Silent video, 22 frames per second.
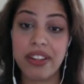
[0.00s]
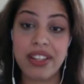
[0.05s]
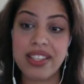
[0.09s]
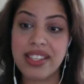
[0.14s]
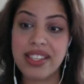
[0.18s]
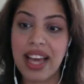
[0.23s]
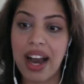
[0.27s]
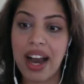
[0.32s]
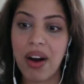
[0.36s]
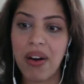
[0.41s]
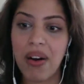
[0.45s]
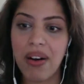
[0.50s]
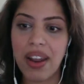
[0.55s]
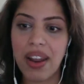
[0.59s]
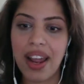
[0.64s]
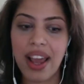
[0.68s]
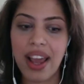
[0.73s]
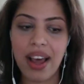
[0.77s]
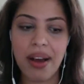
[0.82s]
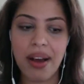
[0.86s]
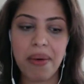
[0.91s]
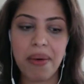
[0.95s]
out
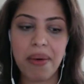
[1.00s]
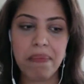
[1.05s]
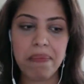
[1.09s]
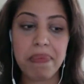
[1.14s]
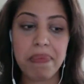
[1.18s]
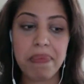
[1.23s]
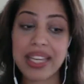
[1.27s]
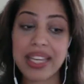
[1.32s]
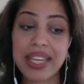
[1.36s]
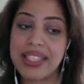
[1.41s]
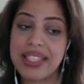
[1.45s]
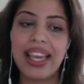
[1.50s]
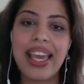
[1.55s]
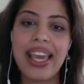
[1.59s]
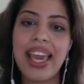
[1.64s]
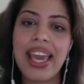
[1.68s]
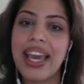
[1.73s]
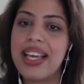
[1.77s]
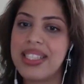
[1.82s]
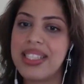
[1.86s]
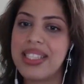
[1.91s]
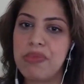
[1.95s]
because I
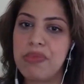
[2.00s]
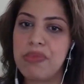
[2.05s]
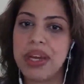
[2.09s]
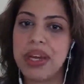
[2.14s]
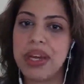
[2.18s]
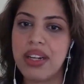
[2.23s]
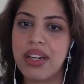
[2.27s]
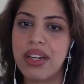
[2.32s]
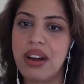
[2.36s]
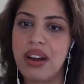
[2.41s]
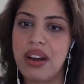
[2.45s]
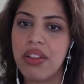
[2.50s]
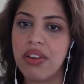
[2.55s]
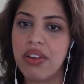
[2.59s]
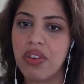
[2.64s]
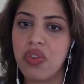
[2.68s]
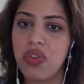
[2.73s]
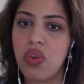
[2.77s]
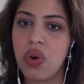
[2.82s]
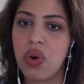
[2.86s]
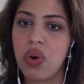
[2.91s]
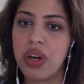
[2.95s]
can't spend another
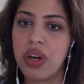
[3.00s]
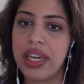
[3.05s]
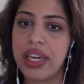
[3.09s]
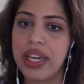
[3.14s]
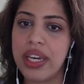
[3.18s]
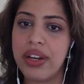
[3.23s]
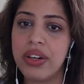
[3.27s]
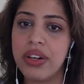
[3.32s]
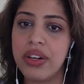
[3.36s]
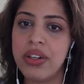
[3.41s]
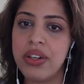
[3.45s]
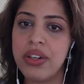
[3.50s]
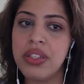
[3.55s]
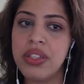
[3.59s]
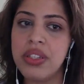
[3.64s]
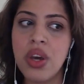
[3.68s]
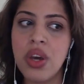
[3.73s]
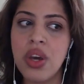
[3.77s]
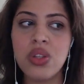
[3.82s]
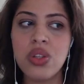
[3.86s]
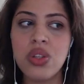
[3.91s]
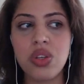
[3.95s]
4 years
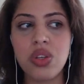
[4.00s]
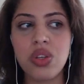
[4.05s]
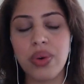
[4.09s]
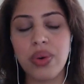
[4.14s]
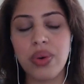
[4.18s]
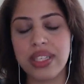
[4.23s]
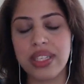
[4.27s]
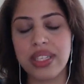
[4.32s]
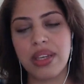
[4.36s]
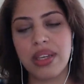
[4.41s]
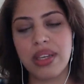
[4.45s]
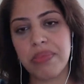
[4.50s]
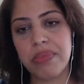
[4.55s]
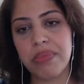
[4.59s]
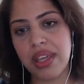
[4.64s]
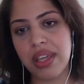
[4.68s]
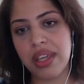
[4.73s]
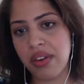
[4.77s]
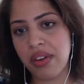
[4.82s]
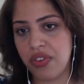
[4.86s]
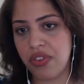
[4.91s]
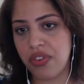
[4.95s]
doing
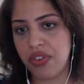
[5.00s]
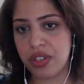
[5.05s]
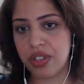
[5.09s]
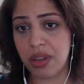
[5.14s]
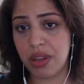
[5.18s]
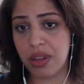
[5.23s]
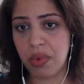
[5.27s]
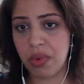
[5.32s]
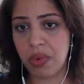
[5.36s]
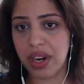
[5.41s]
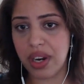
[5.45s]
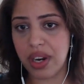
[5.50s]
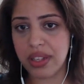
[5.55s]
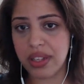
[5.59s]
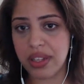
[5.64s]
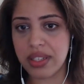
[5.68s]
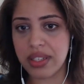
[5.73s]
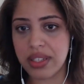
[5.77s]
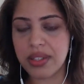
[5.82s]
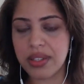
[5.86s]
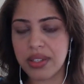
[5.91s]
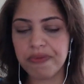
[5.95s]
something for someone
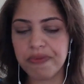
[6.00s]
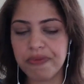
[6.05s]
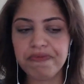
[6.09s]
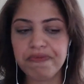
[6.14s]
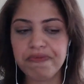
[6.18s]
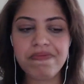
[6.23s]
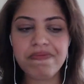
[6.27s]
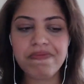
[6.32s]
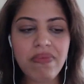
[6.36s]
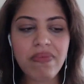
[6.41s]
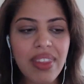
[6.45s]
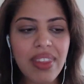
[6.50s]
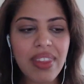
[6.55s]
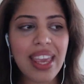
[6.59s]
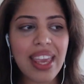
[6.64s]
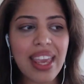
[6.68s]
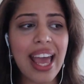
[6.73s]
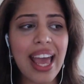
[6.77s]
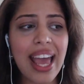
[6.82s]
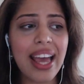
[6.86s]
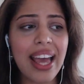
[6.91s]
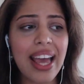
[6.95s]
else.
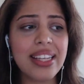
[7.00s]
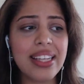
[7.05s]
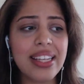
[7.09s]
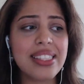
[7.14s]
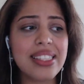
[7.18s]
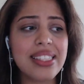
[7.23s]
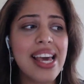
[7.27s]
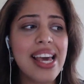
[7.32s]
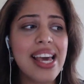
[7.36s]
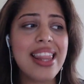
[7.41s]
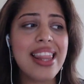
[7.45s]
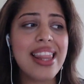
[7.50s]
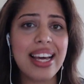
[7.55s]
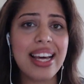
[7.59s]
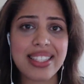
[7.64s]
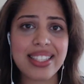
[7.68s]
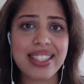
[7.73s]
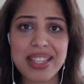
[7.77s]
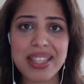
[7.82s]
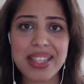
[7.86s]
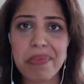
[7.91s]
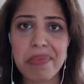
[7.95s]
And that
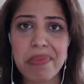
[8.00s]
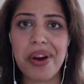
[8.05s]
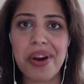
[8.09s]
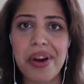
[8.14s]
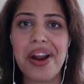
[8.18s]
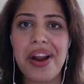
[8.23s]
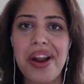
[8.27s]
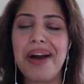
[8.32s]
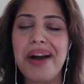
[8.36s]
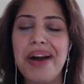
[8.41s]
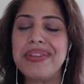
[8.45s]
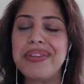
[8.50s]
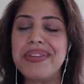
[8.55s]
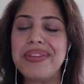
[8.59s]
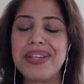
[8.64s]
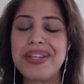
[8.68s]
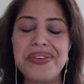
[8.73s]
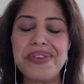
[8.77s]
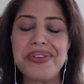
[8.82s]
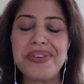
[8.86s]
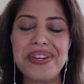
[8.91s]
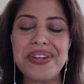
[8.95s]
summer, I was
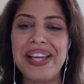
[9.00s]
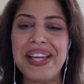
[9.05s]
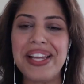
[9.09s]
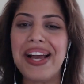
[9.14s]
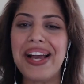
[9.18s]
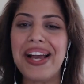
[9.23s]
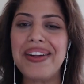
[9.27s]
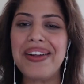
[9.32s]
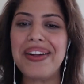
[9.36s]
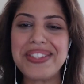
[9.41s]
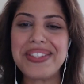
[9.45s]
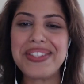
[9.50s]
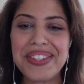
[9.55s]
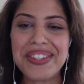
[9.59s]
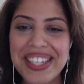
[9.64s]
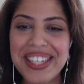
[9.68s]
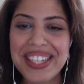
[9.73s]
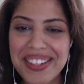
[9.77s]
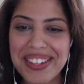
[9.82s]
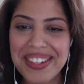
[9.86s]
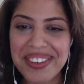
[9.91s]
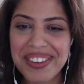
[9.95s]
Googling
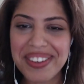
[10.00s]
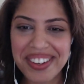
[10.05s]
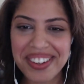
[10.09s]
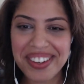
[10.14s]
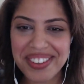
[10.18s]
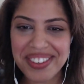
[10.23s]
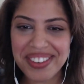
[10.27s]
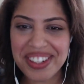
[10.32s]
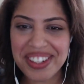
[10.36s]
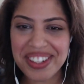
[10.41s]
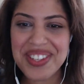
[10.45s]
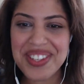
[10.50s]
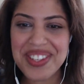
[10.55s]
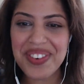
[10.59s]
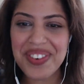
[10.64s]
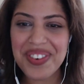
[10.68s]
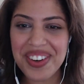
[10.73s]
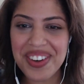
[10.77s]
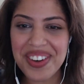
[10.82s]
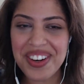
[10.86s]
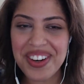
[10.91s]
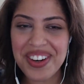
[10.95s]
alternative careers
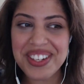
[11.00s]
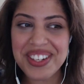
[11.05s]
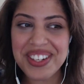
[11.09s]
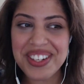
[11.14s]
for